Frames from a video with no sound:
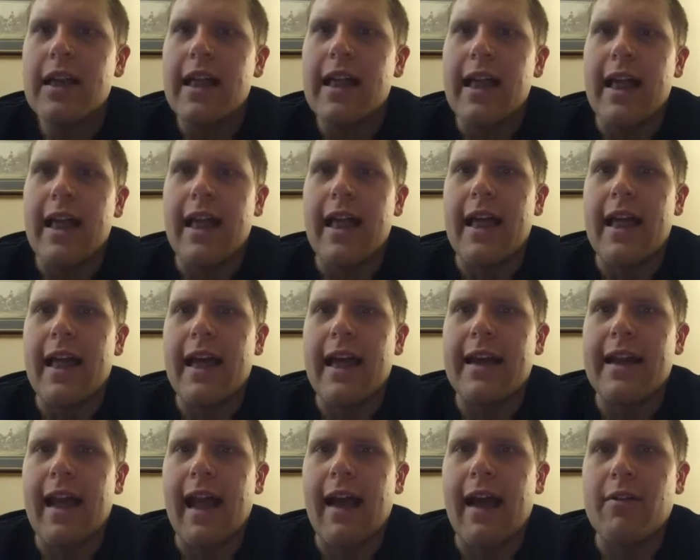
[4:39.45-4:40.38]

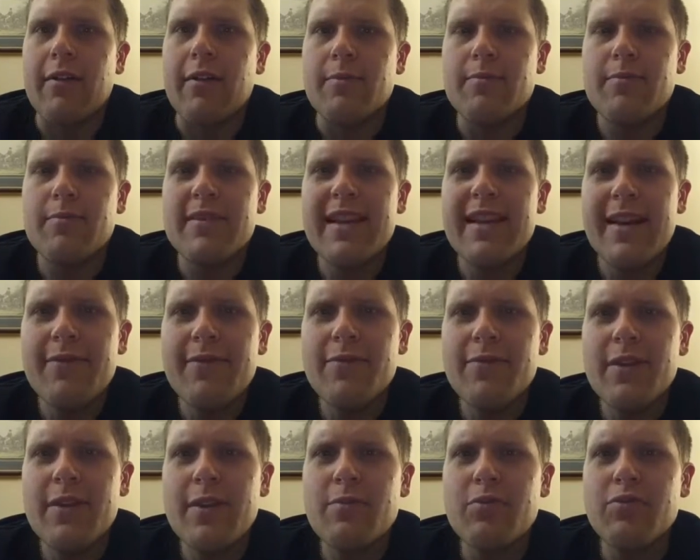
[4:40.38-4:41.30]
And I would
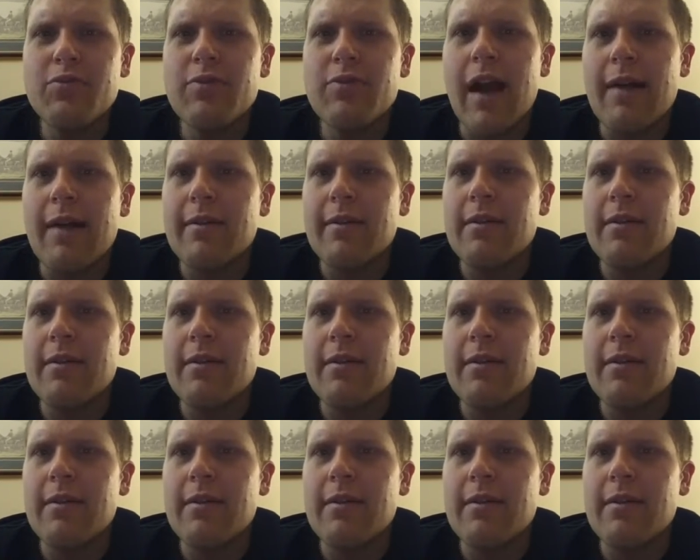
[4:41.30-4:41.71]
definitely probably